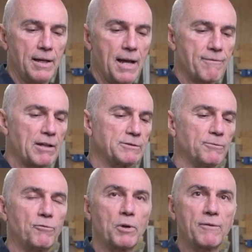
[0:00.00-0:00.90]
I've got some
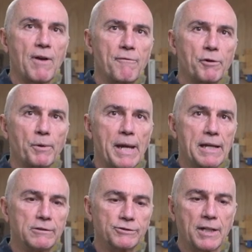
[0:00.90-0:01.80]
forty-five degree
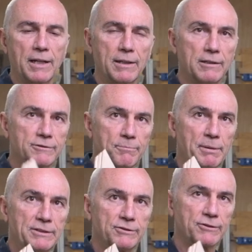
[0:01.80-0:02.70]
angles cut on some
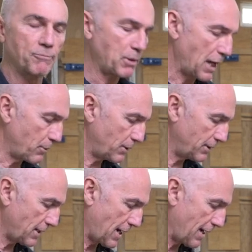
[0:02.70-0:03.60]
pieces of
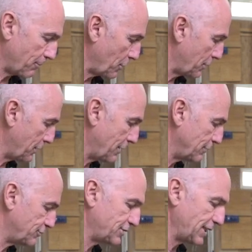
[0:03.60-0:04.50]
plywood. I'm going to
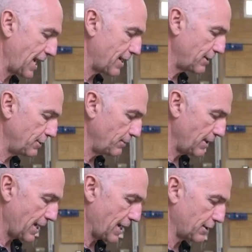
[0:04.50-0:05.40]
use C A glue
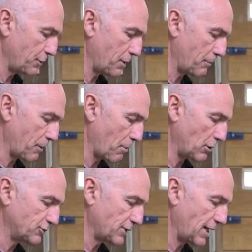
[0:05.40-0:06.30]
and glue them to
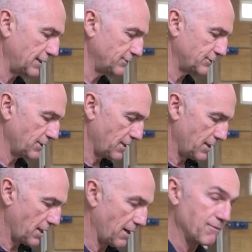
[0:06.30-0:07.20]
both sides
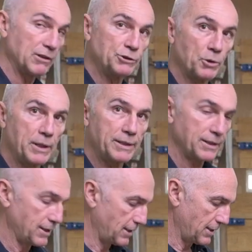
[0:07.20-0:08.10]
of the joint
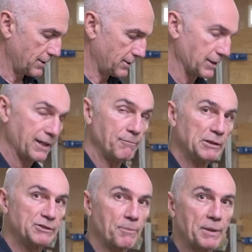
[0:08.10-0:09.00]
to give me
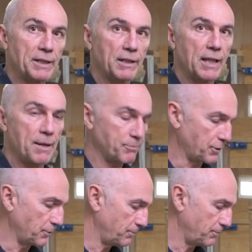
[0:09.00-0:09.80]
something to clamp to.